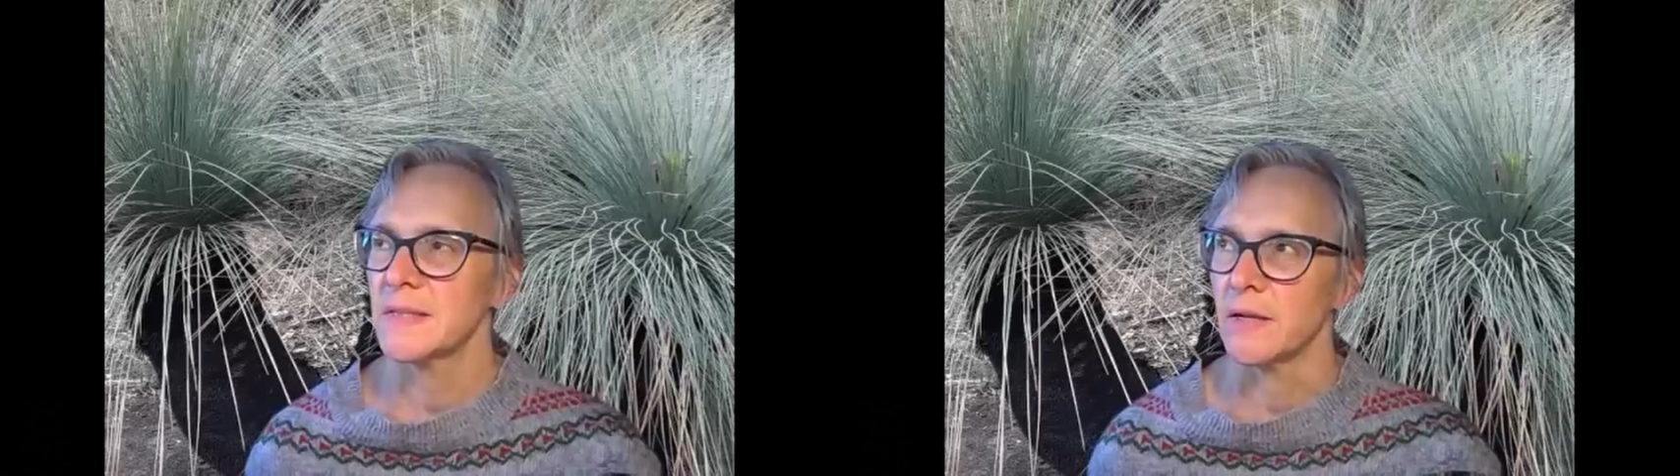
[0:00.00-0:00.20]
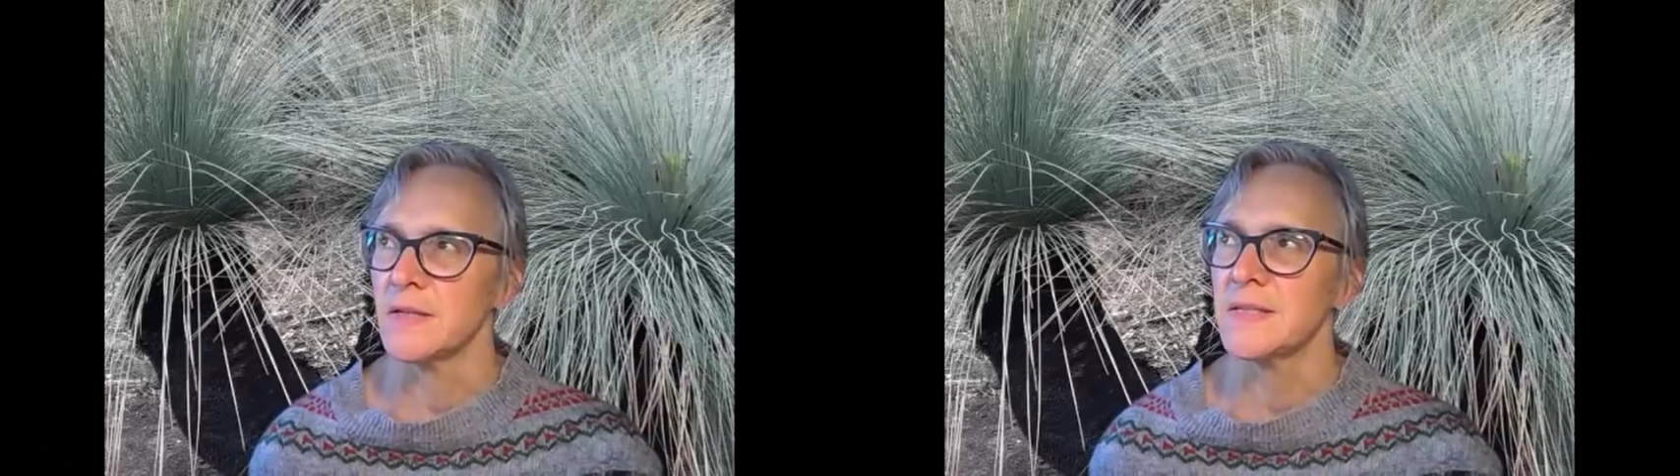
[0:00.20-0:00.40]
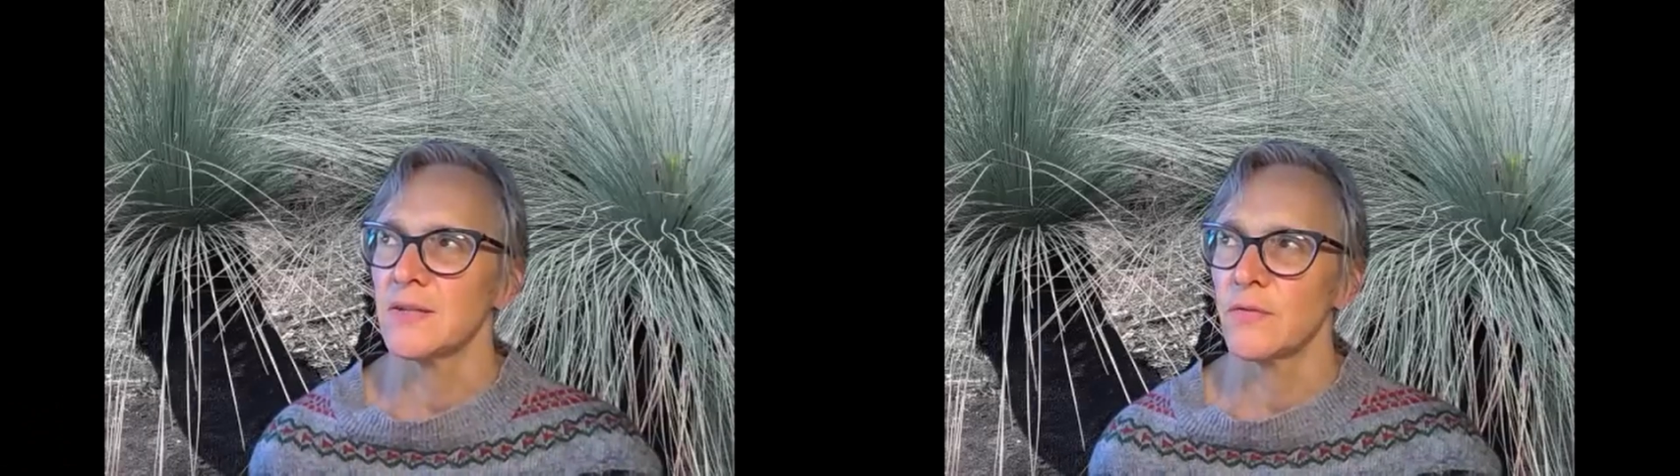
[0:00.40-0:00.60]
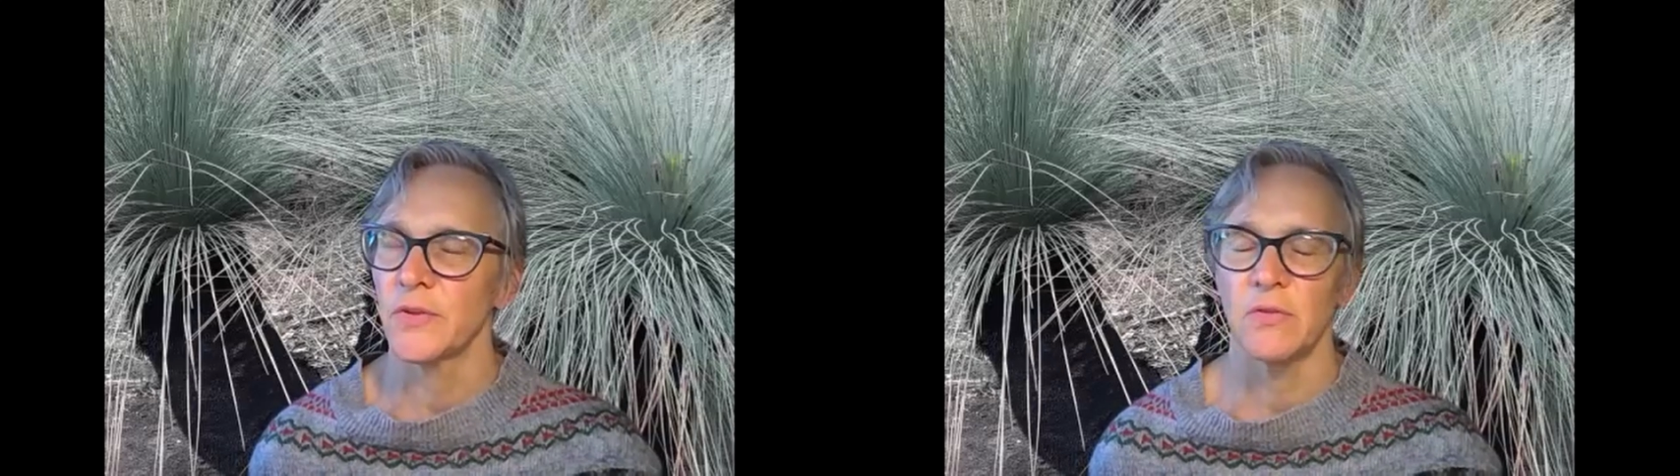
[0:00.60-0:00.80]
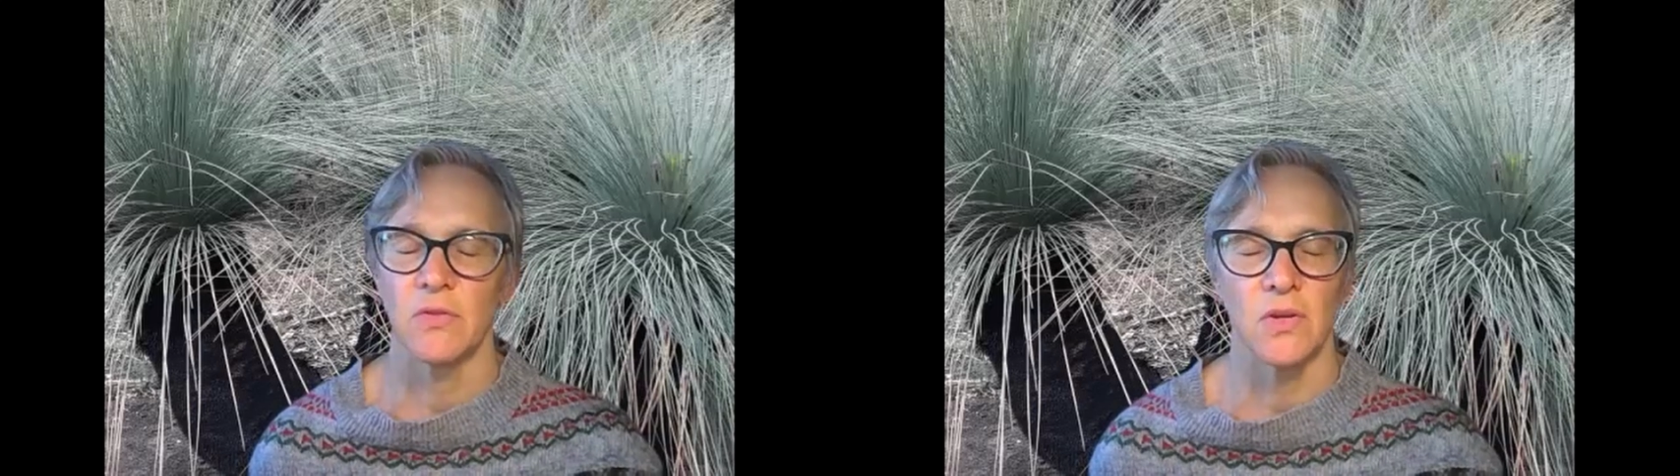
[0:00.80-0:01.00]
Leonard.
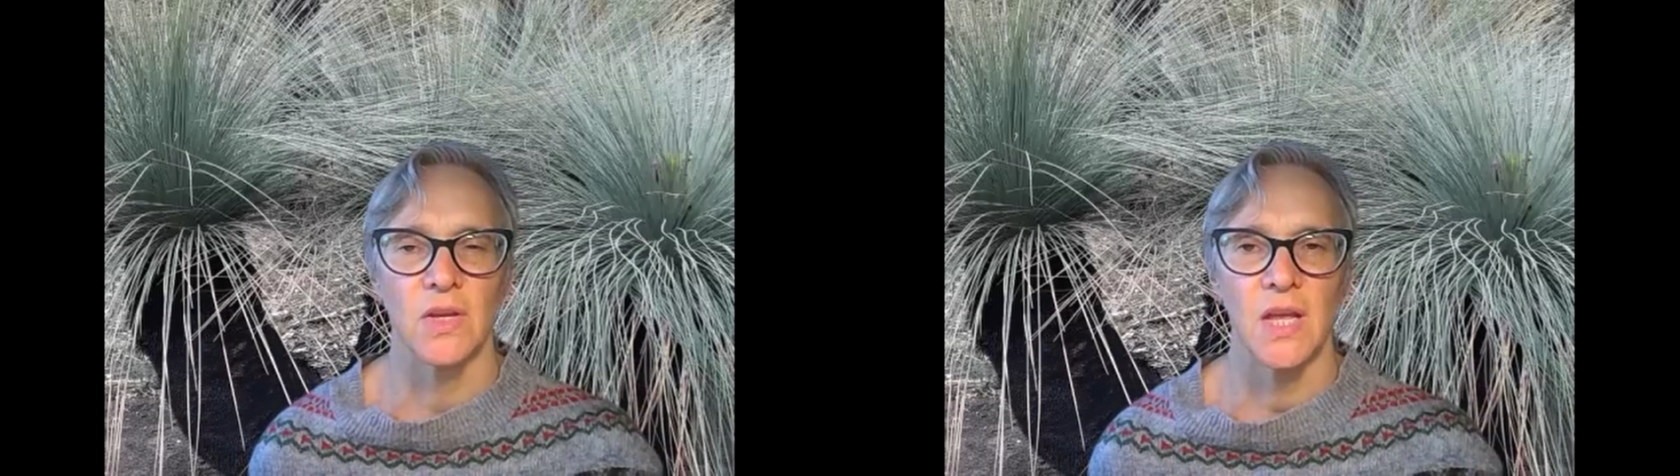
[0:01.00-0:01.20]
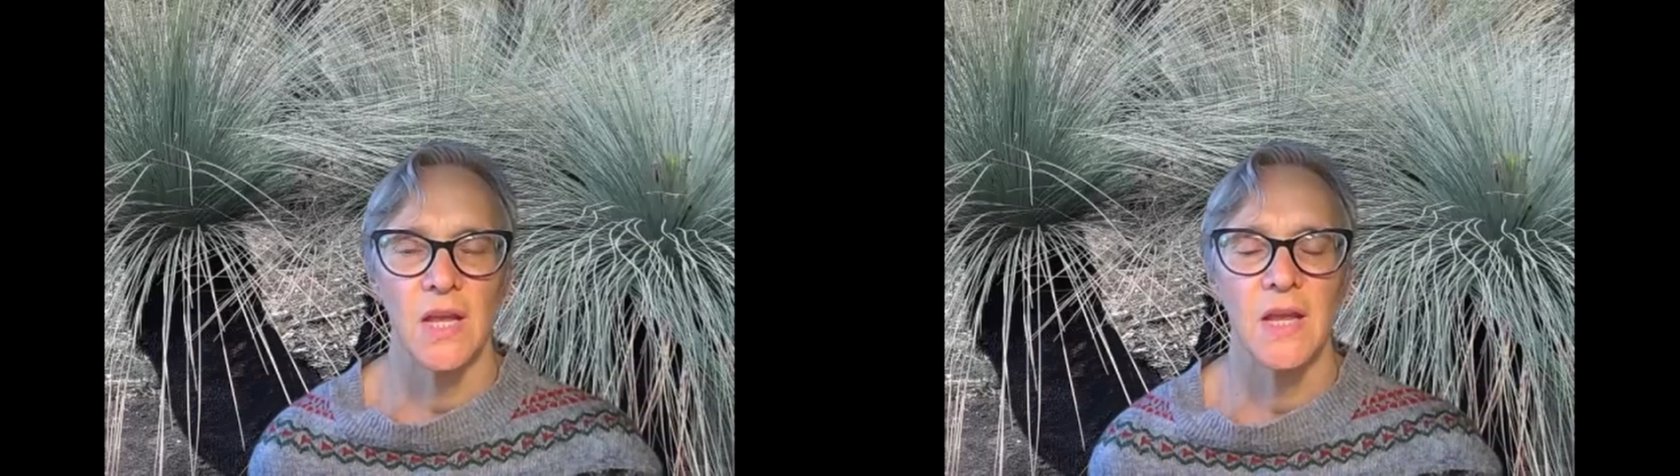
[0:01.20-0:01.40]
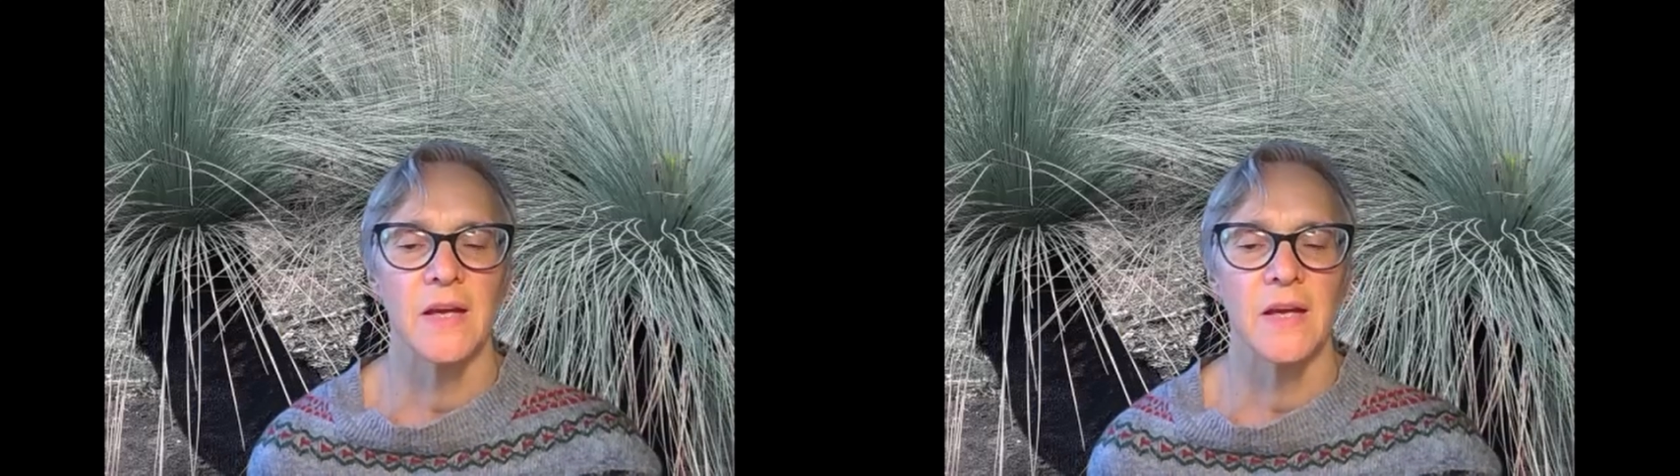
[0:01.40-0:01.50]
The key